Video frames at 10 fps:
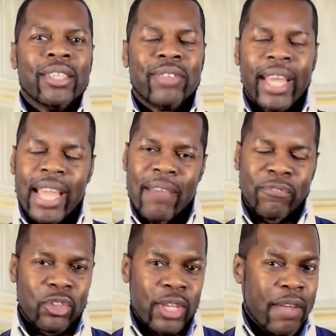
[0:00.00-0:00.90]
that
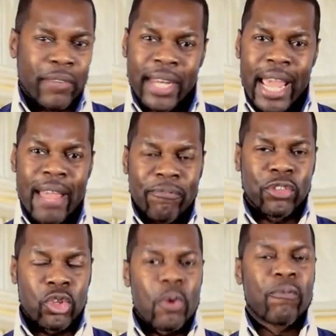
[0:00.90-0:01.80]
even if
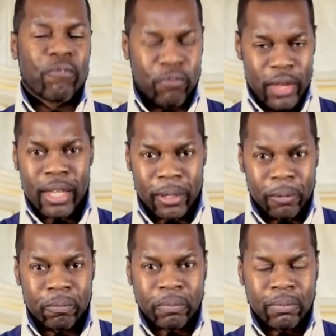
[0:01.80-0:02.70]
you feel